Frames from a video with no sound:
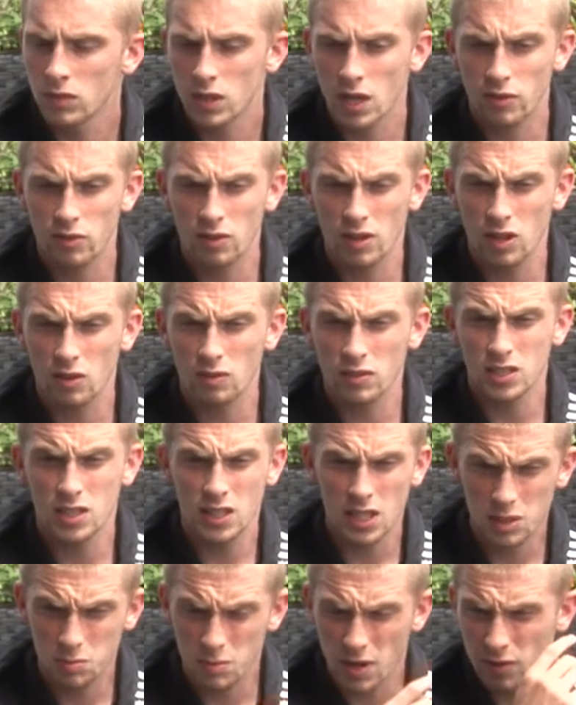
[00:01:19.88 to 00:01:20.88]
Definitely, obviously
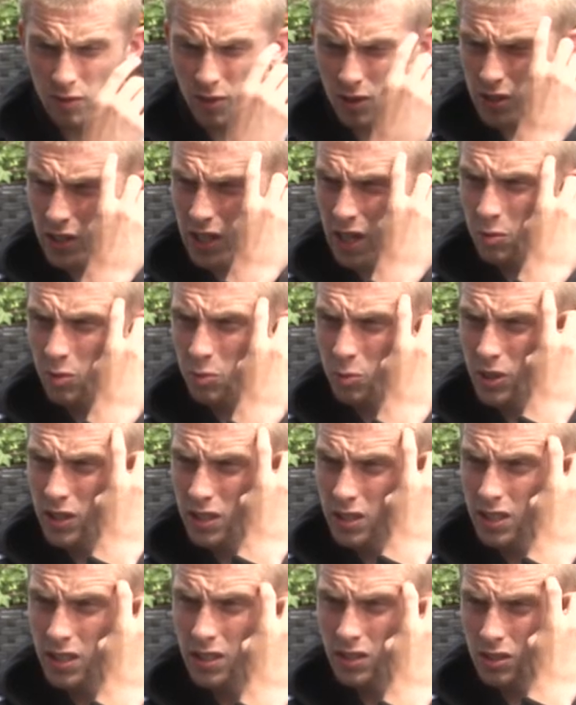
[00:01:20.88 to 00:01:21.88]
that's my first game of
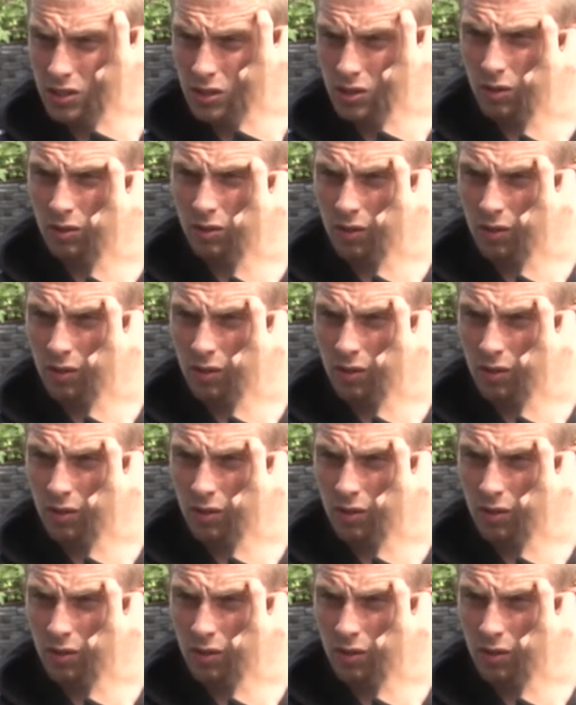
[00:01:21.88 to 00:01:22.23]
pre-season so